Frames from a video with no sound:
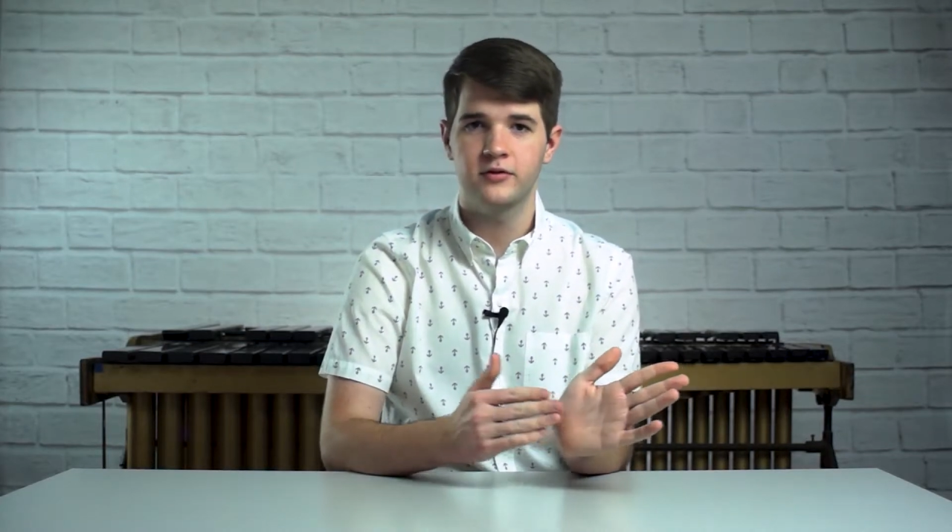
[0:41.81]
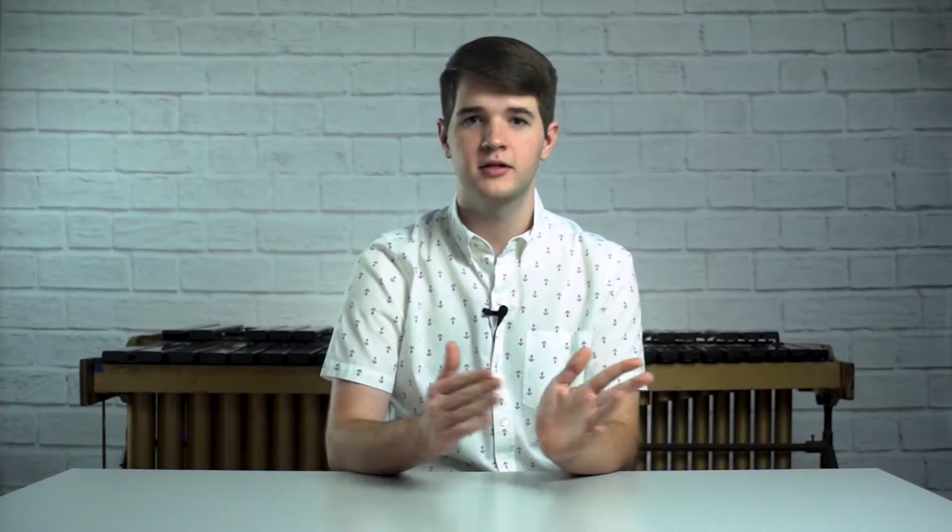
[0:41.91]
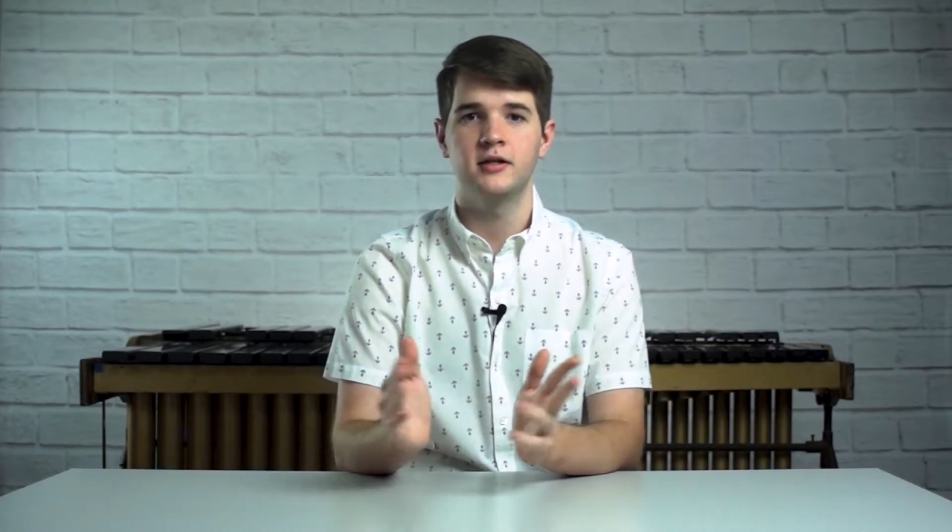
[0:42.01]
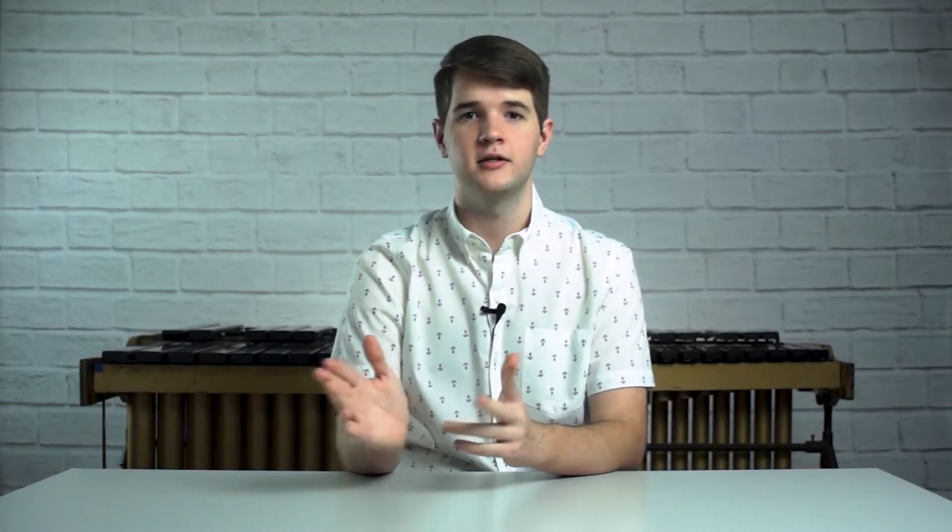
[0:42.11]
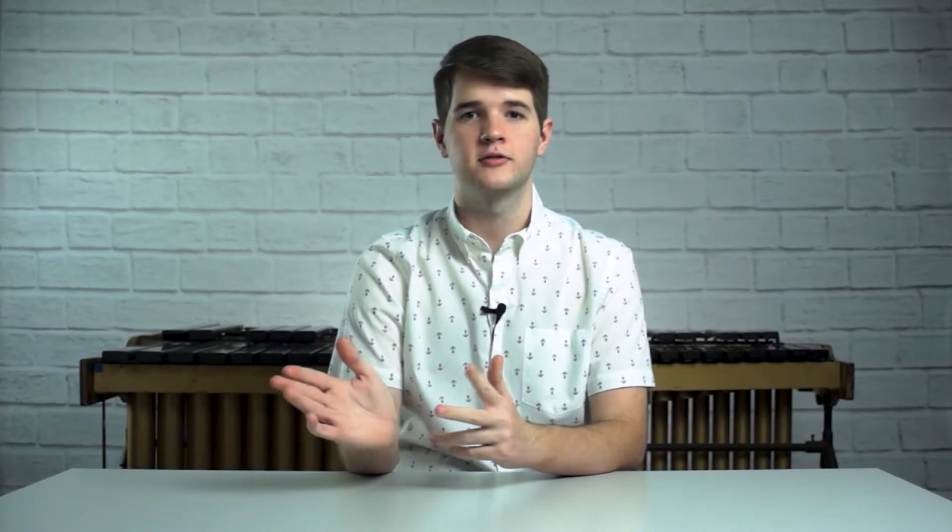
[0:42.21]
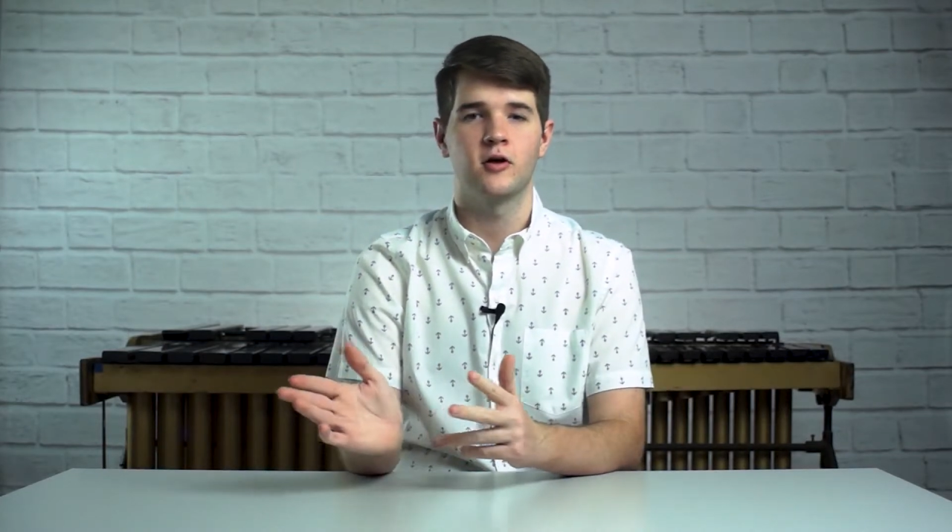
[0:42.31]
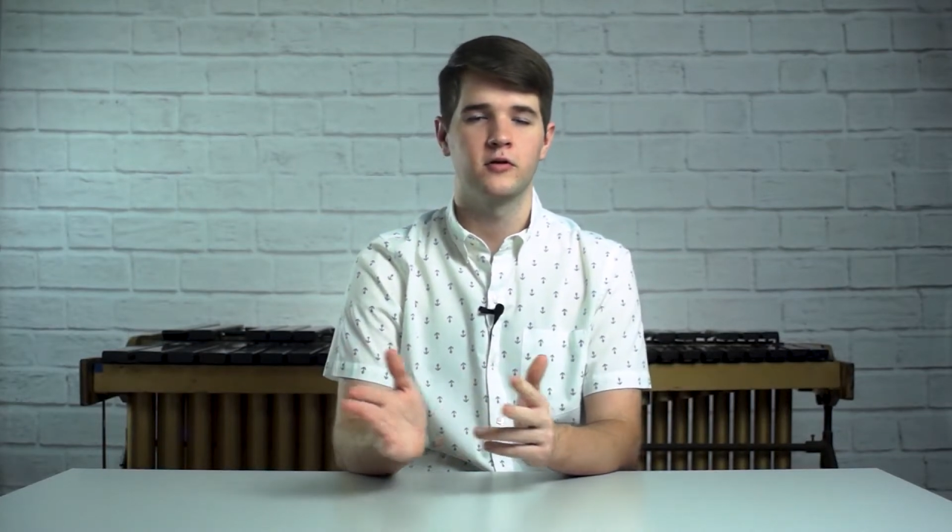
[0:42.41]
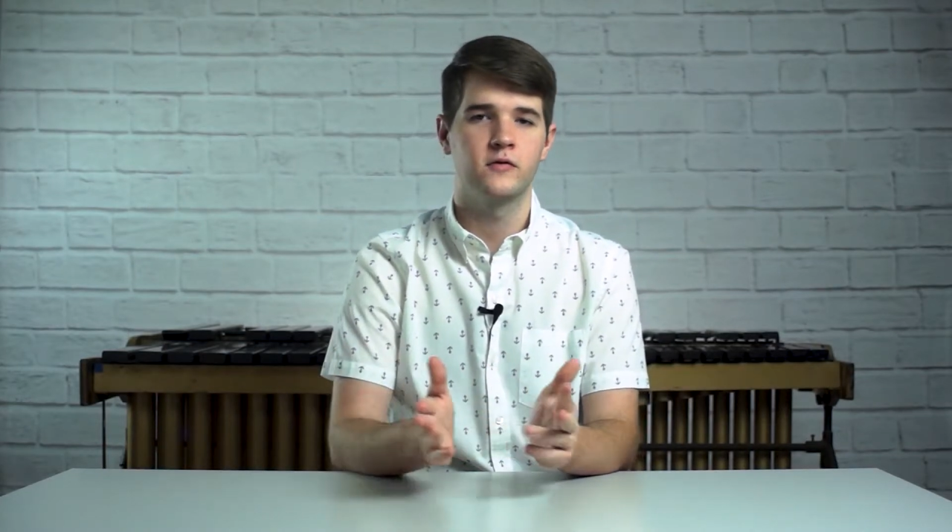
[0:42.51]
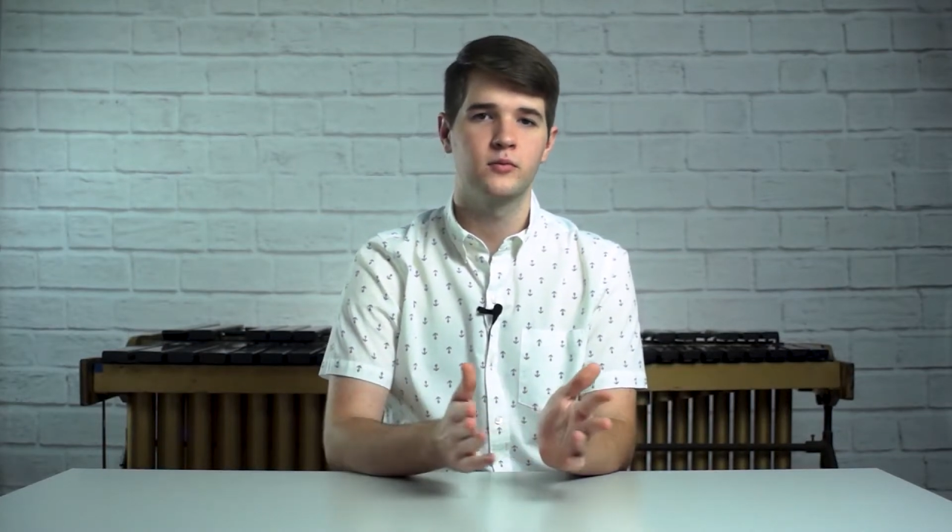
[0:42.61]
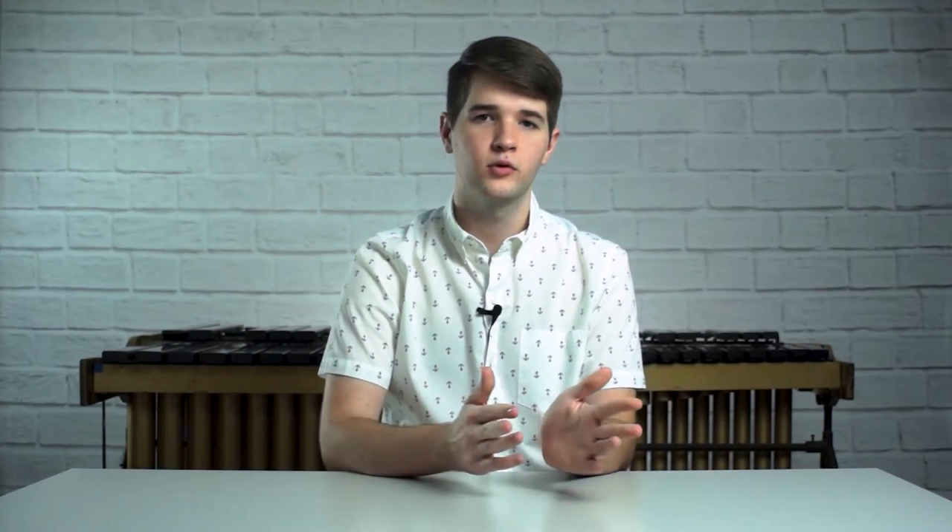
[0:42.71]
keys all
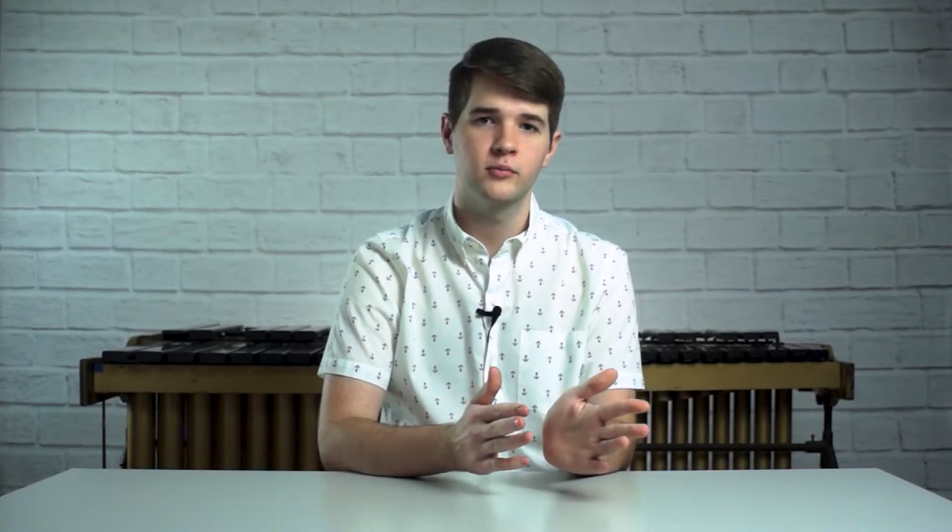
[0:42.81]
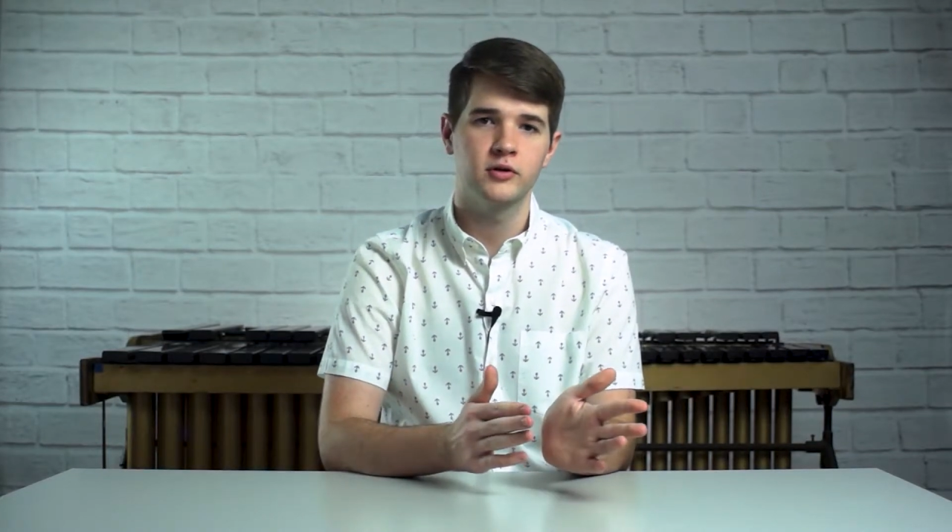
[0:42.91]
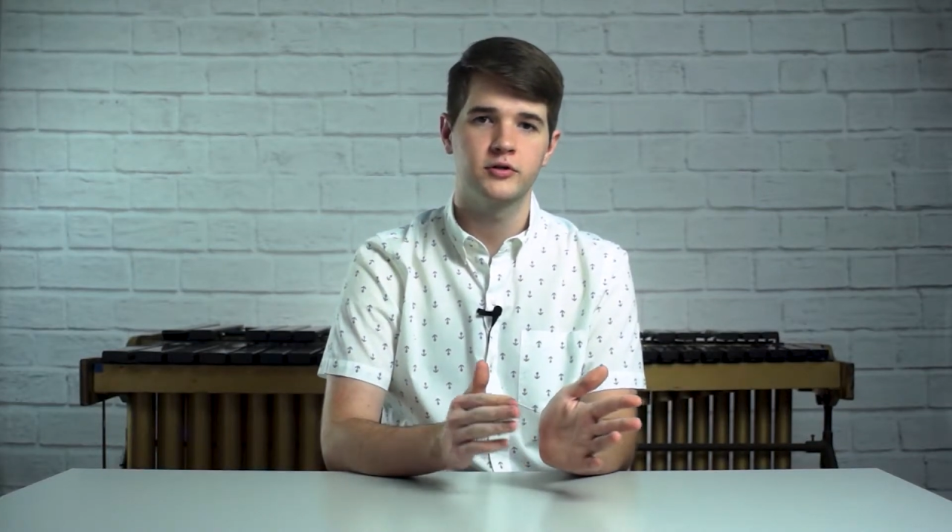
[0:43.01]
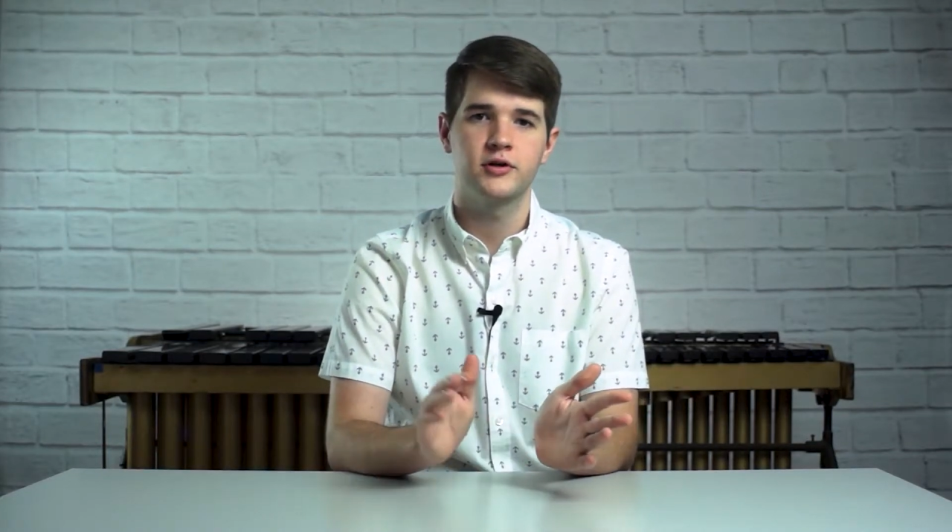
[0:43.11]
over the marimba,